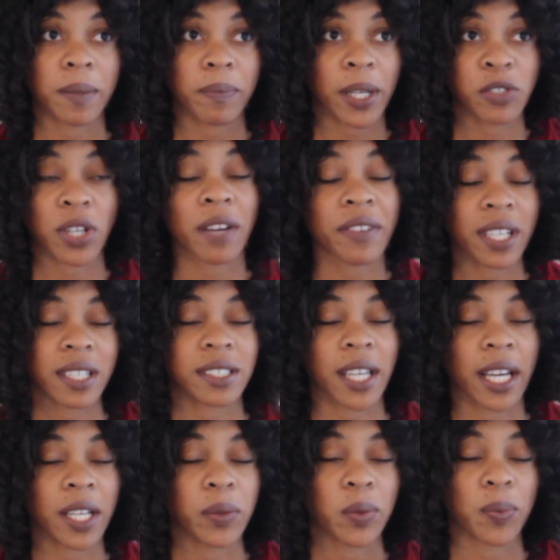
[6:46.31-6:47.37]
my driving
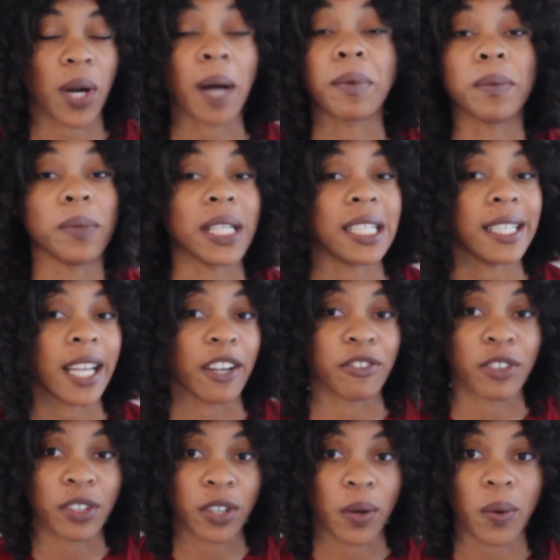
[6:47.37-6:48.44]
anxiety will probably
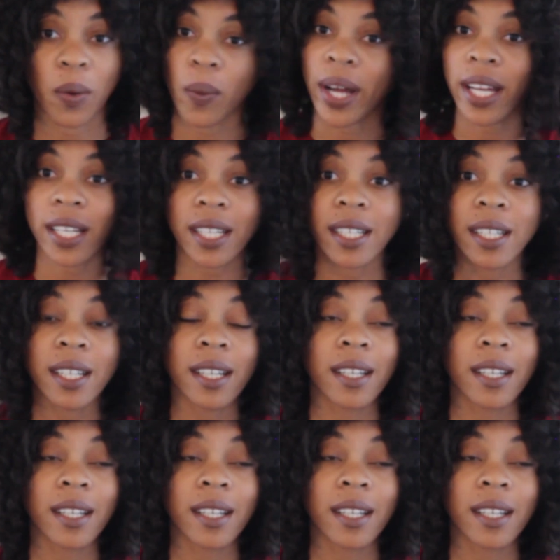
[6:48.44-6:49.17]
never go away.